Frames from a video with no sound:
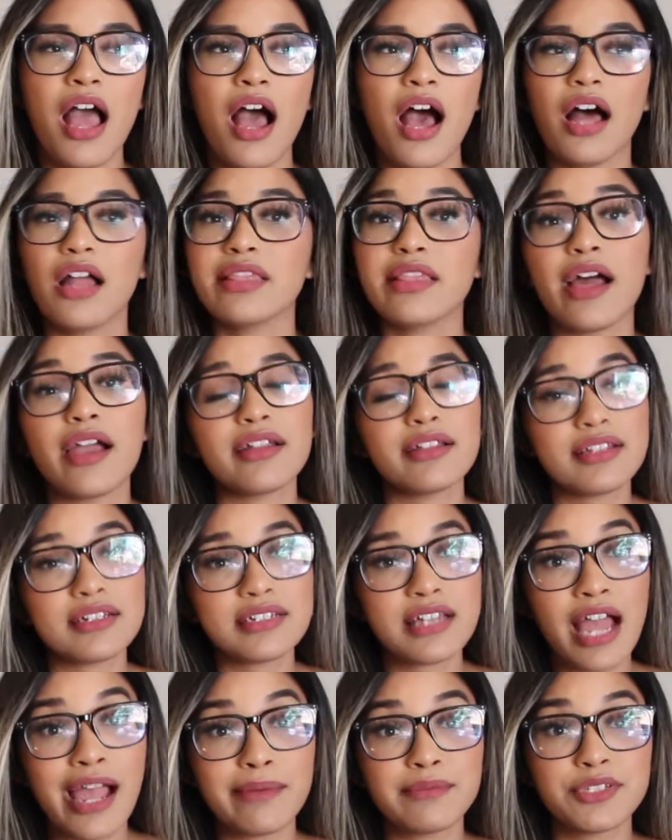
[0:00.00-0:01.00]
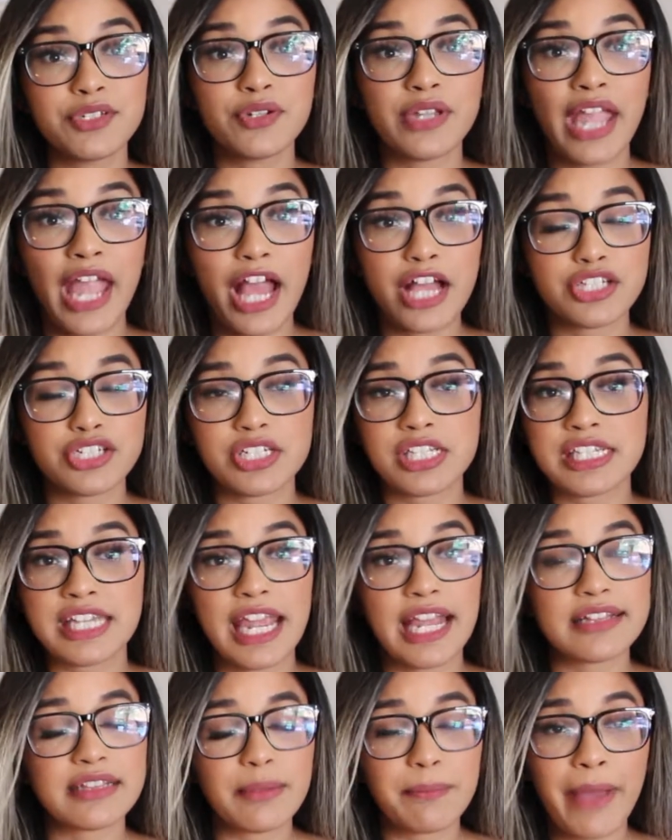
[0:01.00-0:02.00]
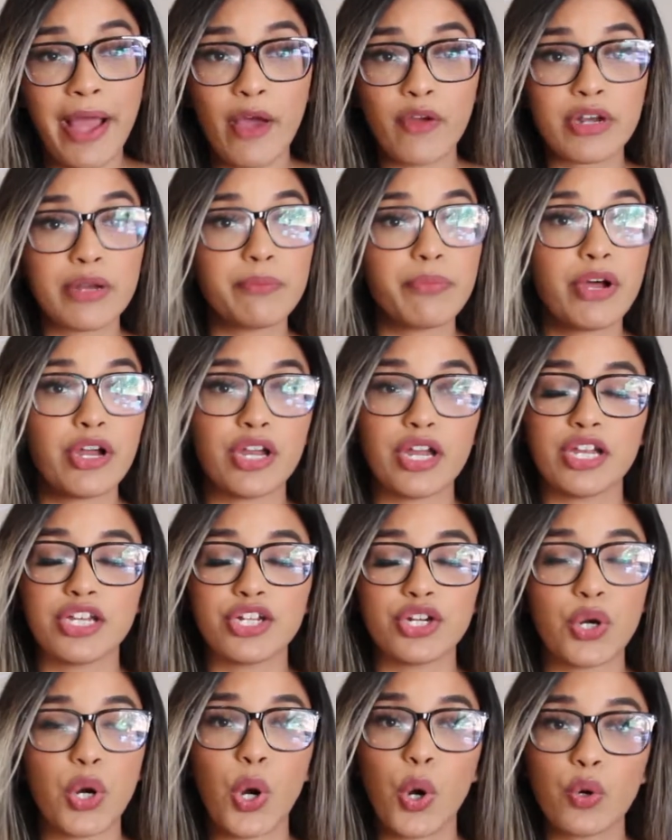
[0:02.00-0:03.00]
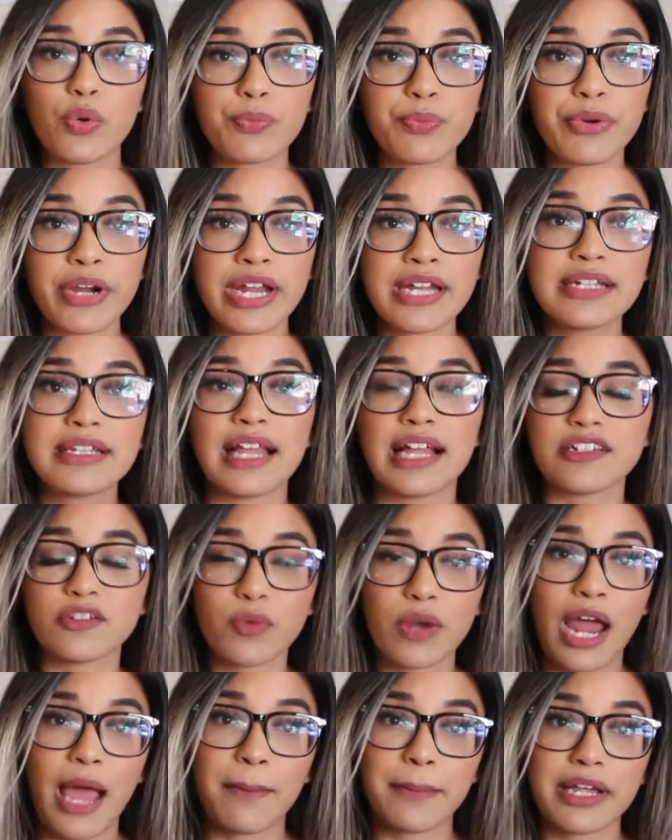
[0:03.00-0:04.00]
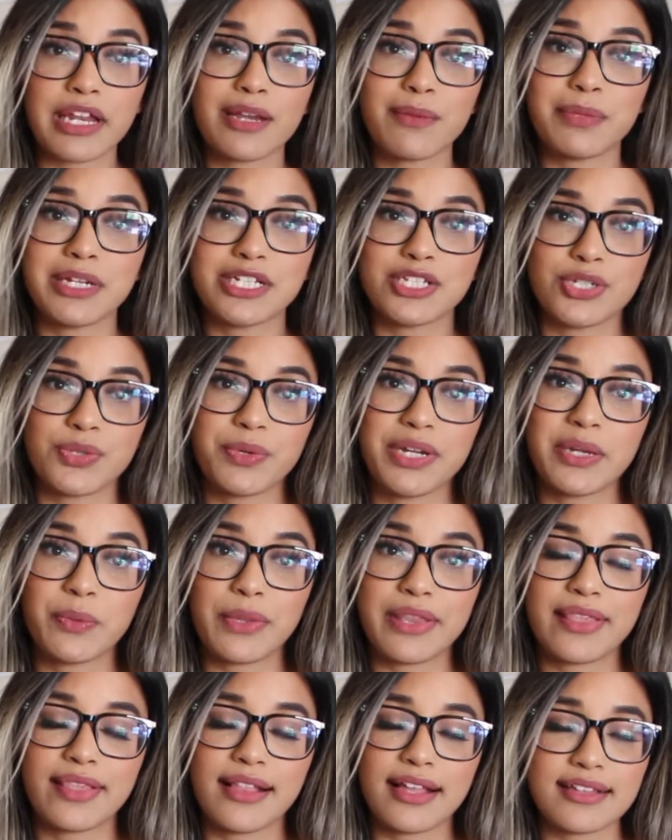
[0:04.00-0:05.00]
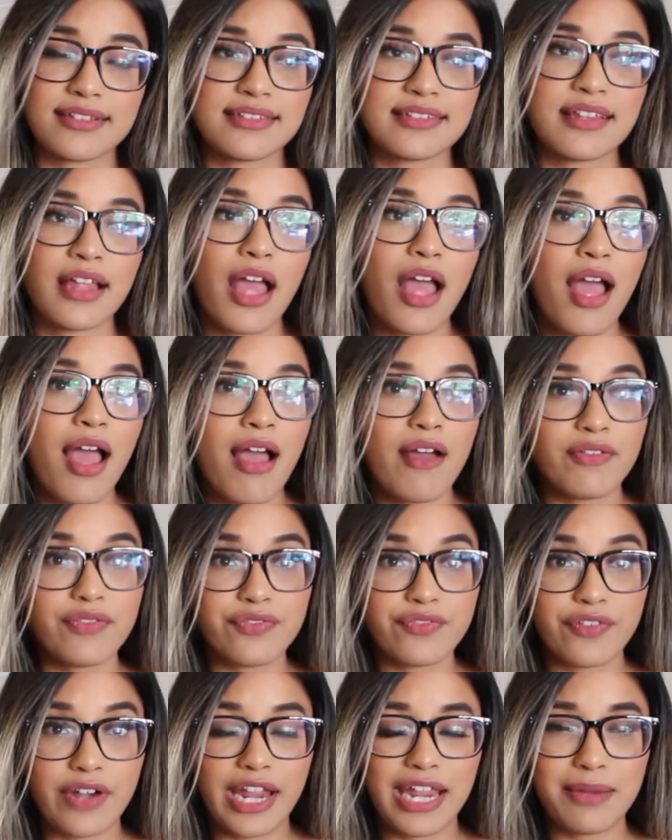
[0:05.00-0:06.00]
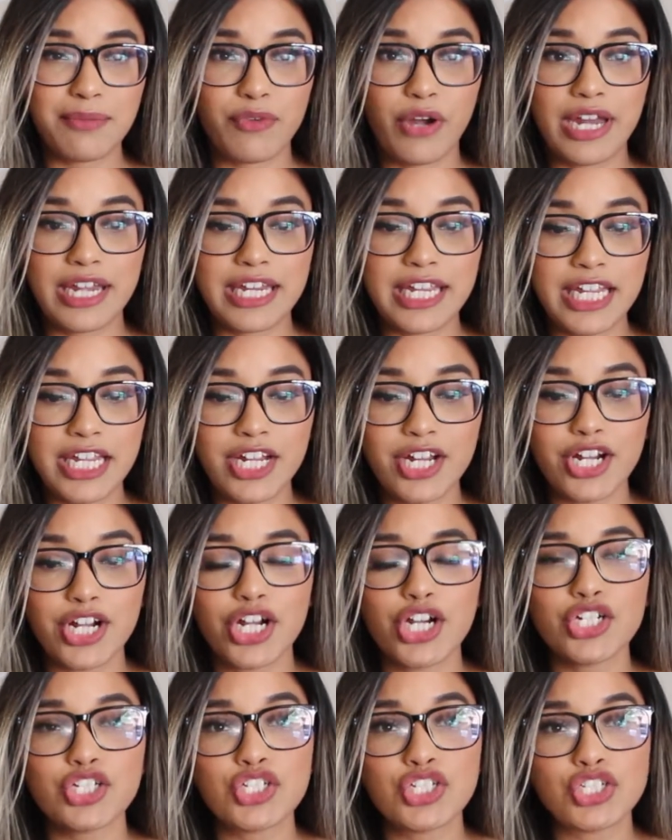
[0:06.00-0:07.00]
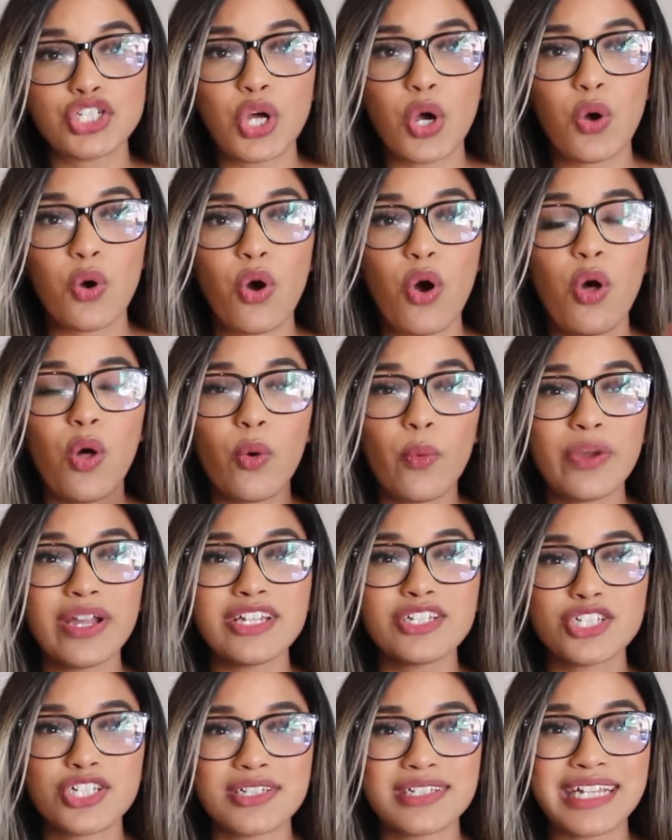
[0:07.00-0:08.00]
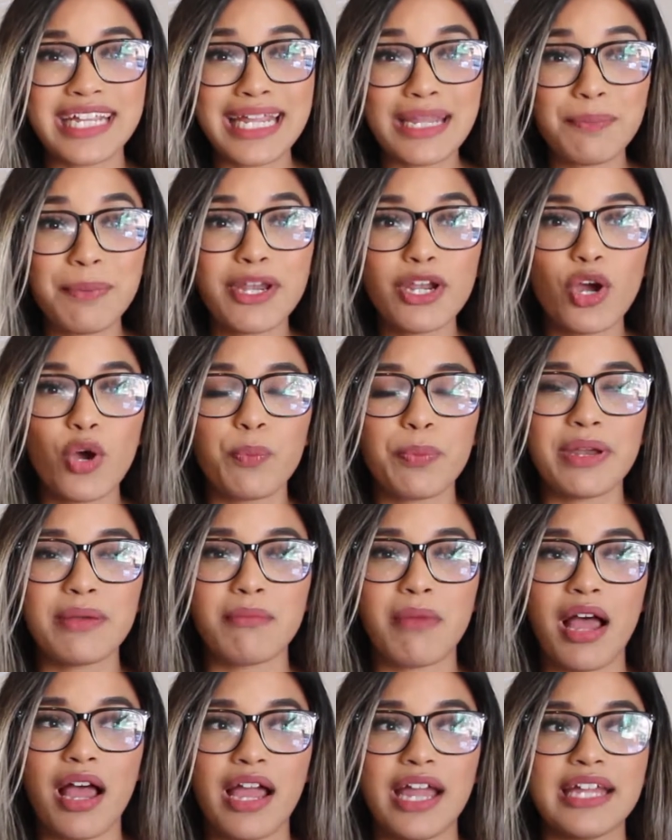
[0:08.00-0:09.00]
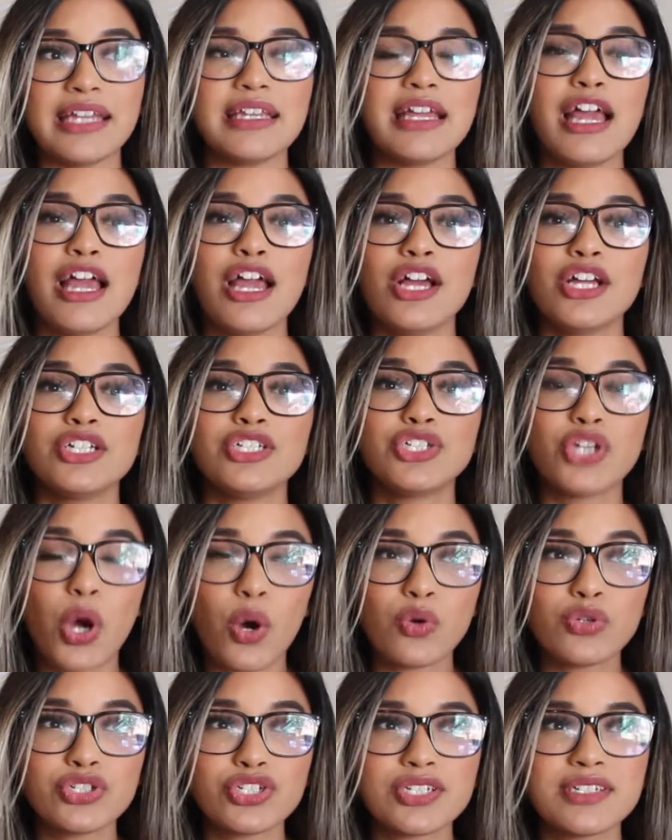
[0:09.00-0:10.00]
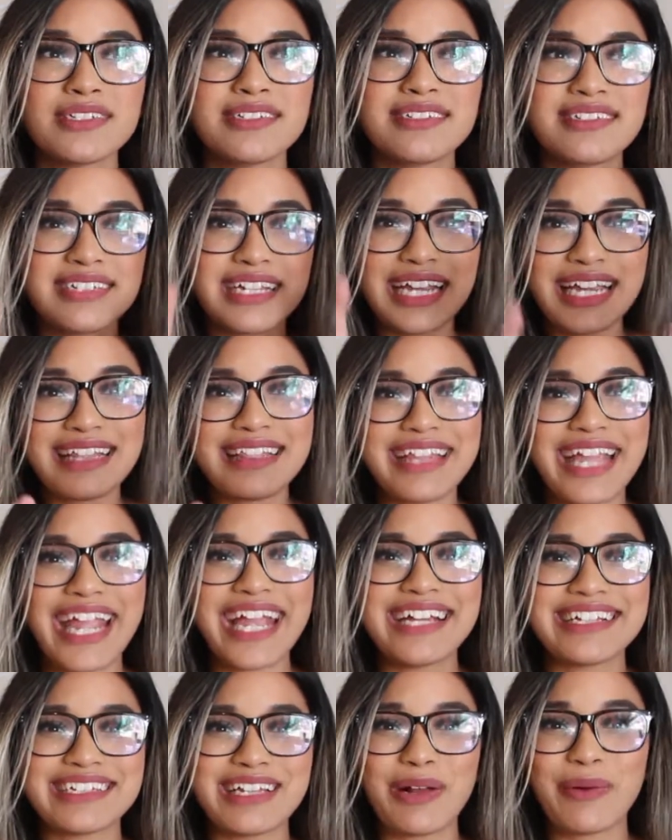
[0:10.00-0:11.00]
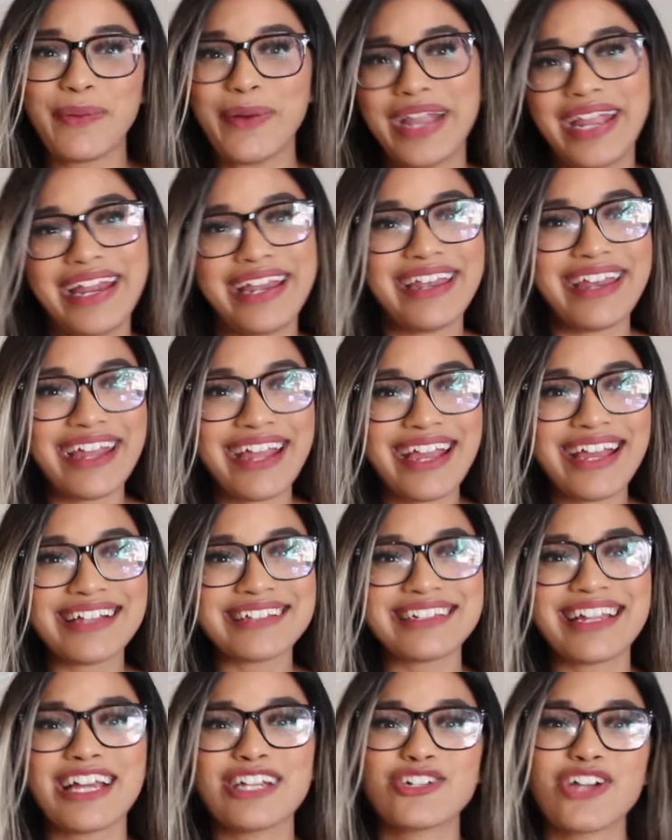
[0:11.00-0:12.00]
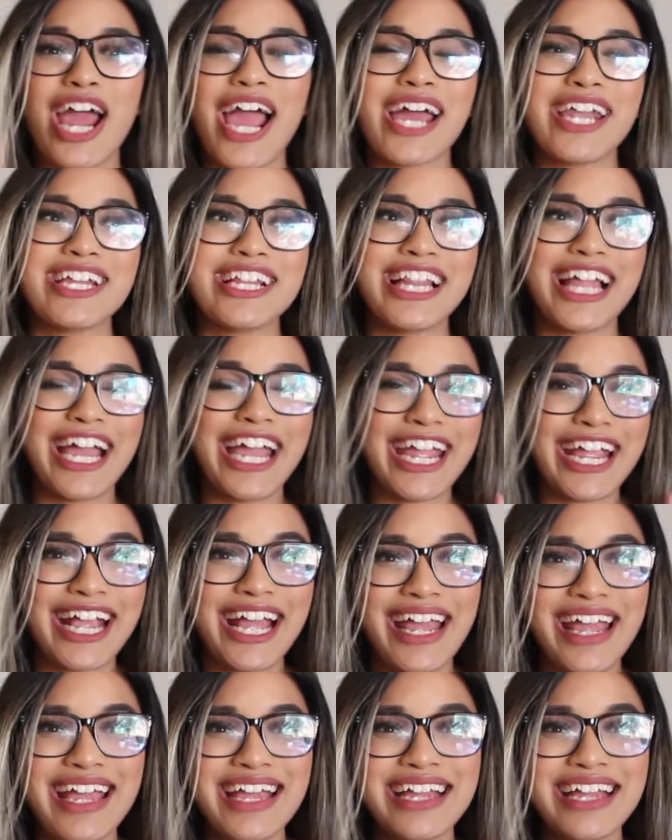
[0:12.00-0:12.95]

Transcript: A lot of the times you can just take them out and put in your own print. That's what I'm going to be doing with this frame right here. So always just keep an open mind. Don't just see things the way it is. Try to like